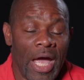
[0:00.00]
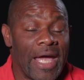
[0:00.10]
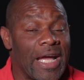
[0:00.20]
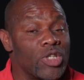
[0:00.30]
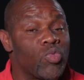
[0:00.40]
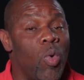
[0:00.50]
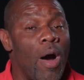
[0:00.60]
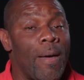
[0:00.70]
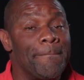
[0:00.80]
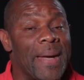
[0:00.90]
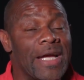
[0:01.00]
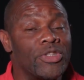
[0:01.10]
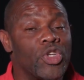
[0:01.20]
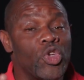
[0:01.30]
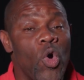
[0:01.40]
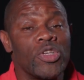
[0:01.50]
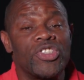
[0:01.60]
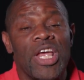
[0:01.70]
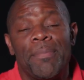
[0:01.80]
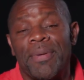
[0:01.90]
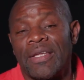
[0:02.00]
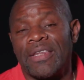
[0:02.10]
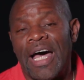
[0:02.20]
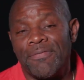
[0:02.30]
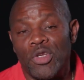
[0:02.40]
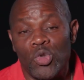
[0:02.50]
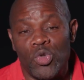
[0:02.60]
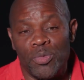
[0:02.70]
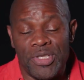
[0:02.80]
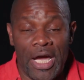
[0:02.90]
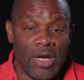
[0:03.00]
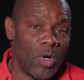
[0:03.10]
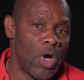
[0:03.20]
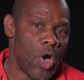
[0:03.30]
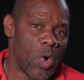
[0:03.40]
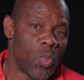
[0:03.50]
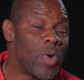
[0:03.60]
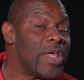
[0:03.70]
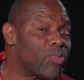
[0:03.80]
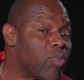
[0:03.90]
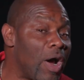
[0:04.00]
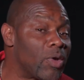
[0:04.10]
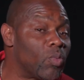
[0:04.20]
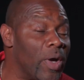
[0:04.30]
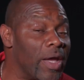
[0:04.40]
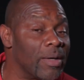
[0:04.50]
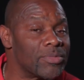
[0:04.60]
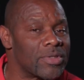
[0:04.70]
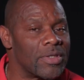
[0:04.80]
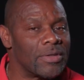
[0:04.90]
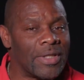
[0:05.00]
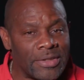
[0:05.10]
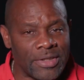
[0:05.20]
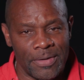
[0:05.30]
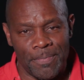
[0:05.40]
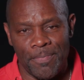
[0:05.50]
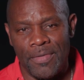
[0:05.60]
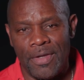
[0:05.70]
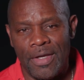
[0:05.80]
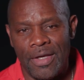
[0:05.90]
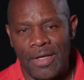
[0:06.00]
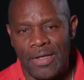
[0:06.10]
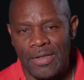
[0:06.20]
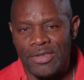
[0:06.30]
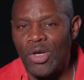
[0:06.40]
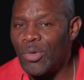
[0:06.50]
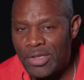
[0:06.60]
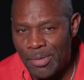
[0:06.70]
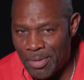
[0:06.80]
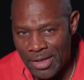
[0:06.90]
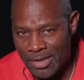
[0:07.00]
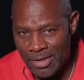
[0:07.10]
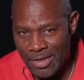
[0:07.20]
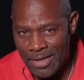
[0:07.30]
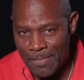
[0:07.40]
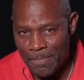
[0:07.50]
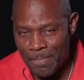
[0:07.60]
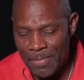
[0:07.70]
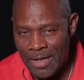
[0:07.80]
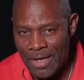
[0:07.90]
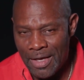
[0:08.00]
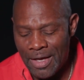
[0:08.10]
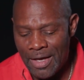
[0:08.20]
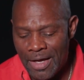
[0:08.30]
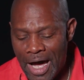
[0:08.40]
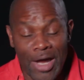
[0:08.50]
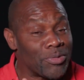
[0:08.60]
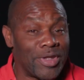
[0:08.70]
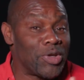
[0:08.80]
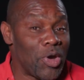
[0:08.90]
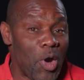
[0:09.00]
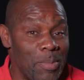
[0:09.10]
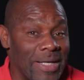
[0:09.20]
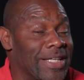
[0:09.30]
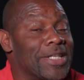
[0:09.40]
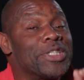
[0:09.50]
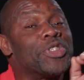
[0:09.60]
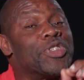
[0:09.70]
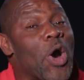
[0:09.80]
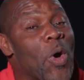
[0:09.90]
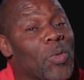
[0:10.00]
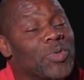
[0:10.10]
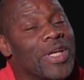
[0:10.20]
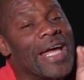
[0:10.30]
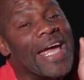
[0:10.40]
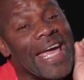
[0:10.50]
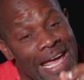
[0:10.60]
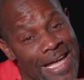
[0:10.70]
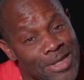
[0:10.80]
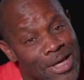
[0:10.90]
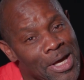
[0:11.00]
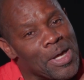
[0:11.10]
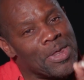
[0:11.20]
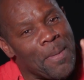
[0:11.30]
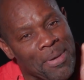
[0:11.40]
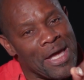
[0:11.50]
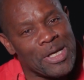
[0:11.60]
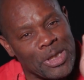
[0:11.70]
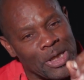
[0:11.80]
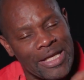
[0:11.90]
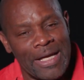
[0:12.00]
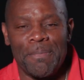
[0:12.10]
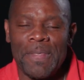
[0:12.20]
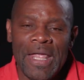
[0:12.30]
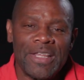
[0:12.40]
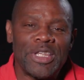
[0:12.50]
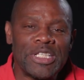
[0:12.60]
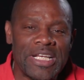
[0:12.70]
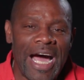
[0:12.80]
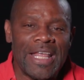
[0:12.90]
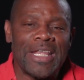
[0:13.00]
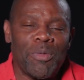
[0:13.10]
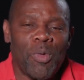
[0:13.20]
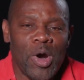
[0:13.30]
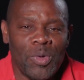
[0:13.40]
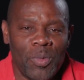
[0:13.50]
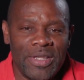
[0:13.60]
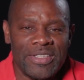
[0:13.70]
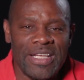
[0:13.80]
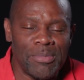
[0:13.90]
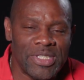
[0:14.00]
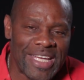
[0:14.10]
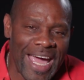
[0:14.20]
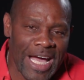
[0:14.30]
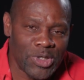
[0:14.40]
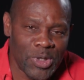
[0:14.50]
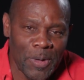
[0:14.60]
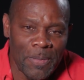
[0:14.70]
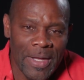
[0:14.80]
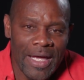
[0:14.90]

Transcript: Hey guys, welcome back to Your Champion Life YouTube channel with Ron Williams. Listen, don't eat the pink cookie. I don't think you heard me. I said, don't eat the pink cookie. This guy that I'm working with, his name is Kaster.